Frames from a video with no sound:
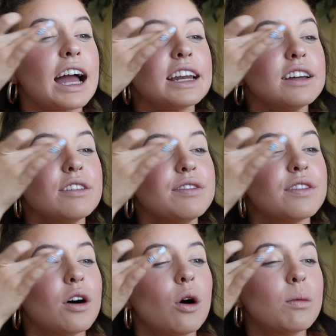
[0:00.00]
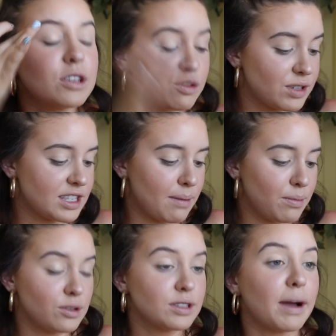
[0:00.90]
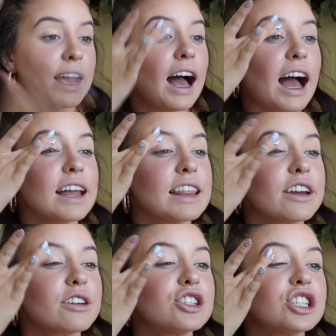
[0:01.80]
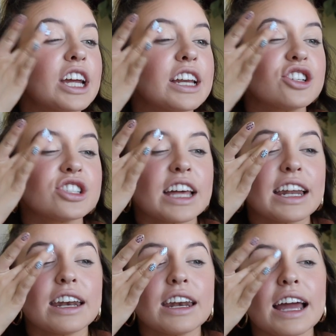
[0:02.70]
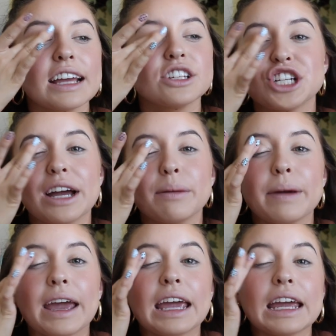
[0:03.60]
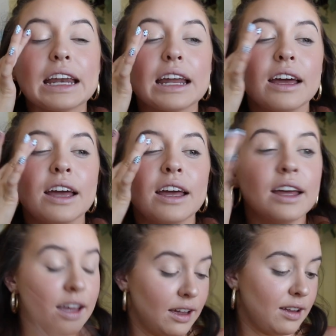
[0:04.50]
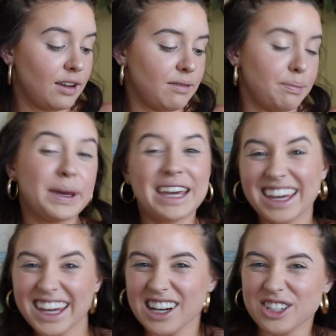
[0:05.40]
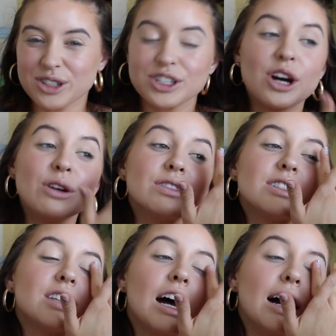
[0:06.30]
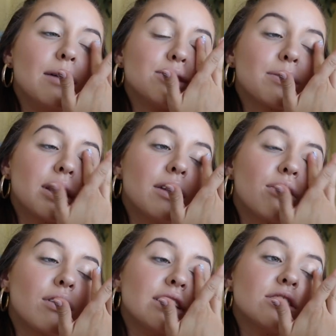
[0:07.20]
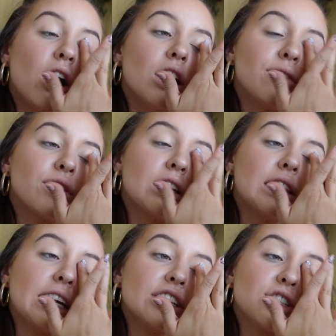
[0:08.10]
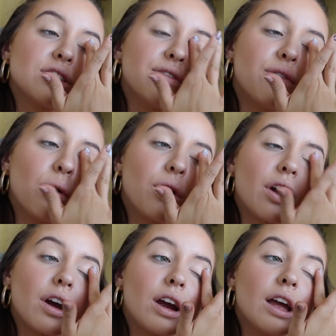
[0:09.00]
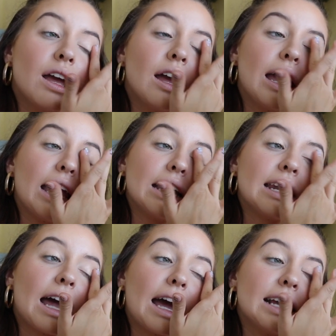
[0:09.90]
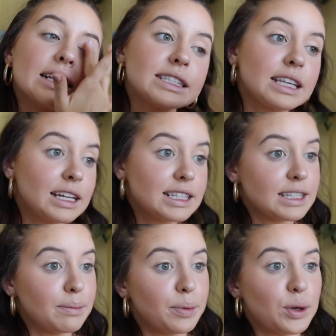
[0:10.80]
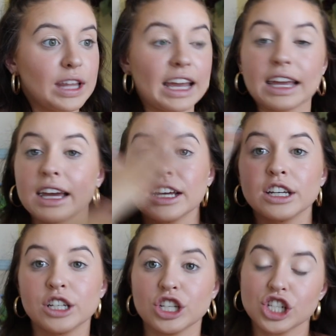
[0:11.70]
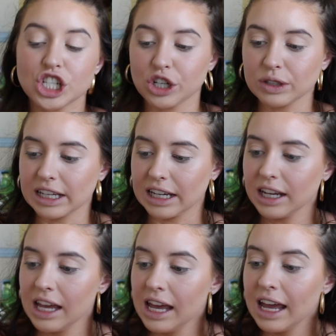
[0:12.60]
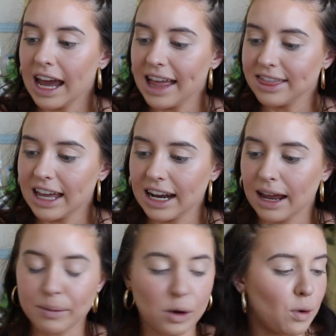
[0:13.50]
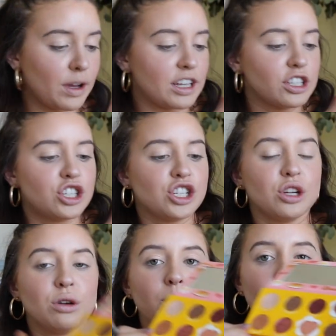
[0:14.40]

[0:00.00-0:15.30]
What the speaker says: kind of almost resembles my highlighter shade, just that nice champagne pinky undertones. So I'm gonna throw this all over the lid just for a nice simple like sheer lid. And then I'm going to